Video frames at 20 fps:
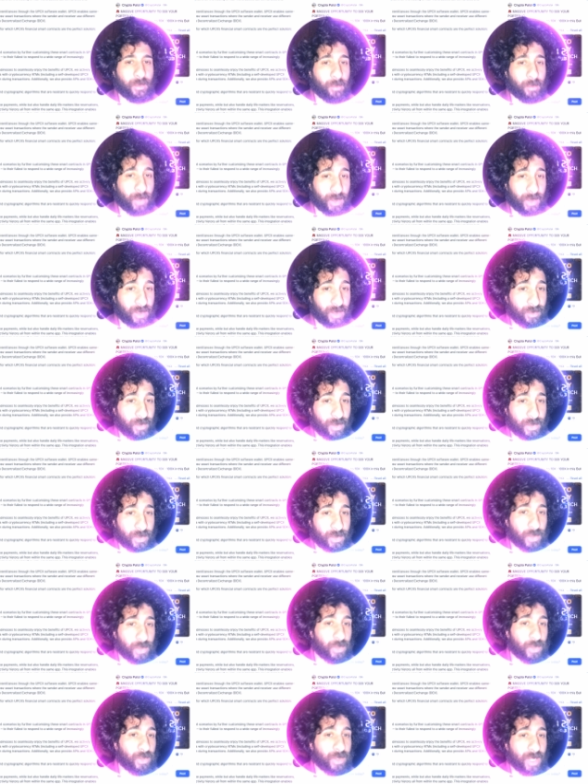
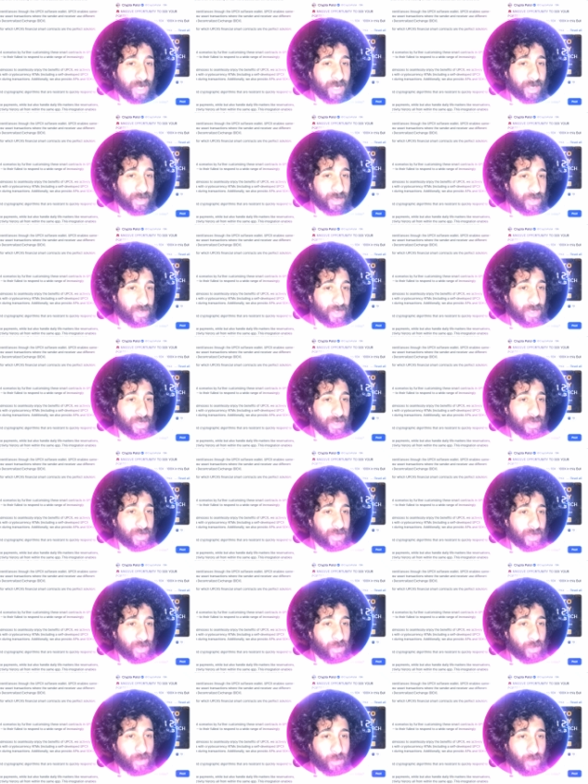multifunctional, and exceeds the
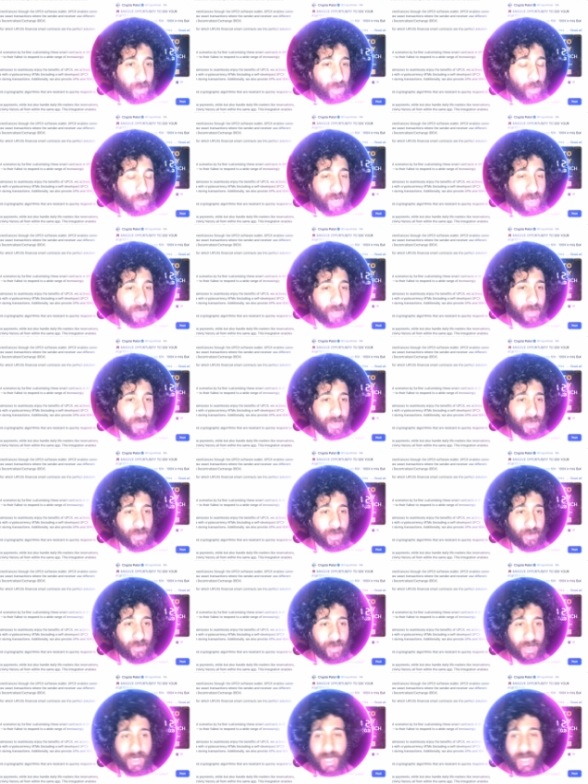current requirements
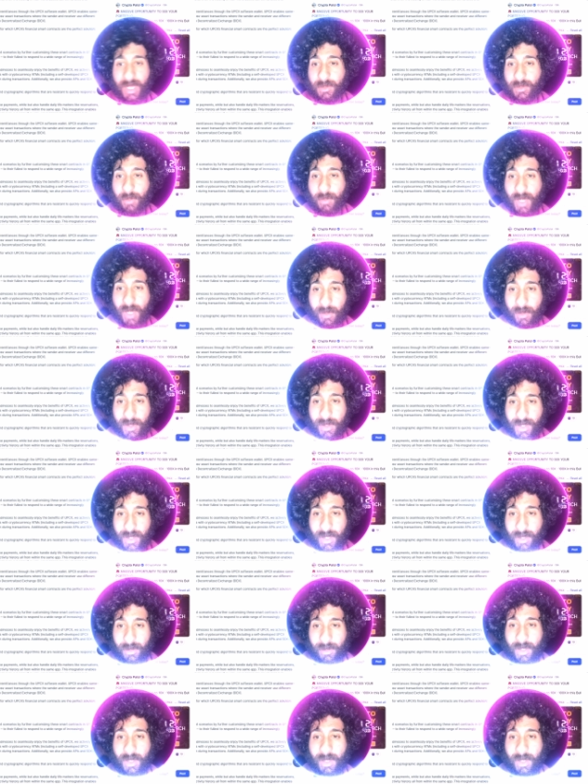of today's payment scene.